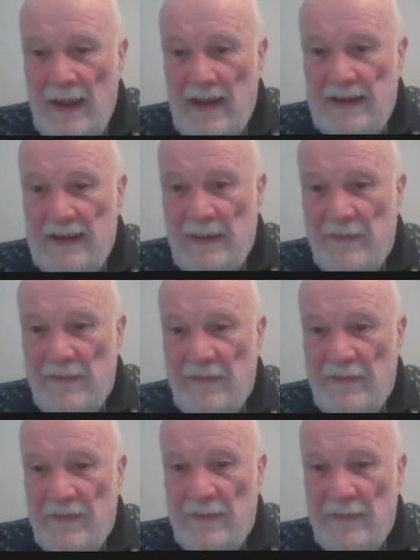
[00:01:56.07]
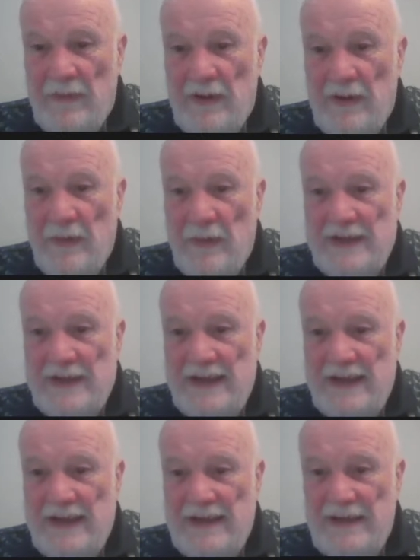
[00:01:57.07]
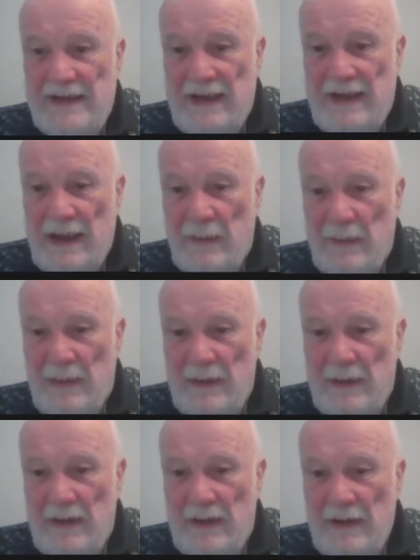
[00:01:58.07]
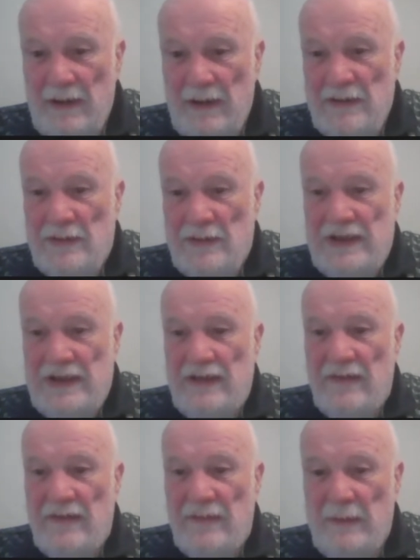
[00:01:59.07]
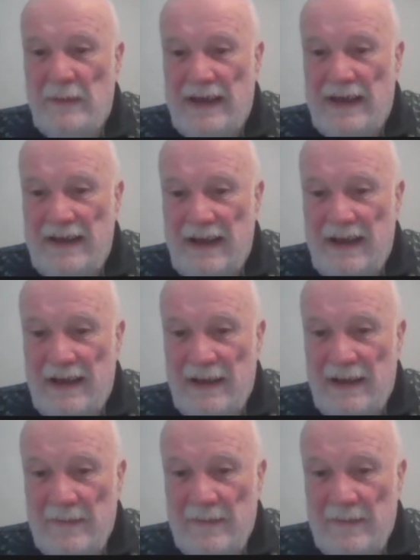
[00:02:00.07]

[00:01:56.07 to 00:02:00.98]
Deborah from the USA, Southern Alabama, Suchitra from India,